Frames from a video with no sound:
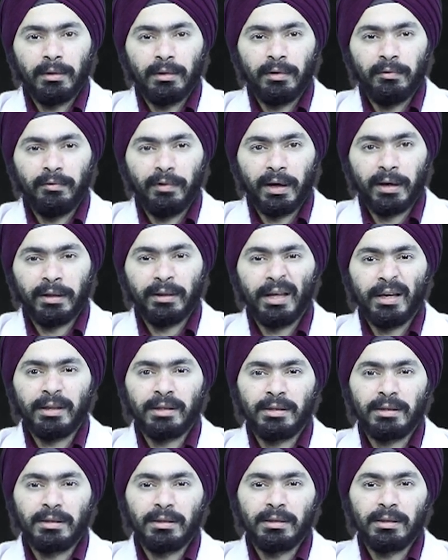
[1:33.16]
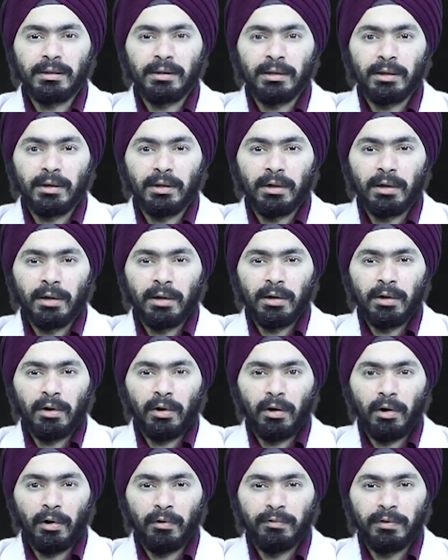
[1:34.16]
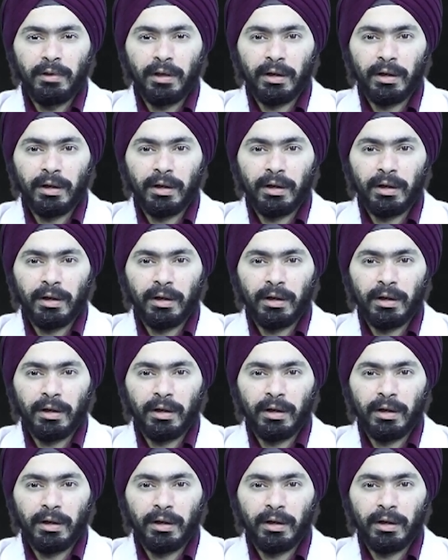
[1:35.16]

the vagueness of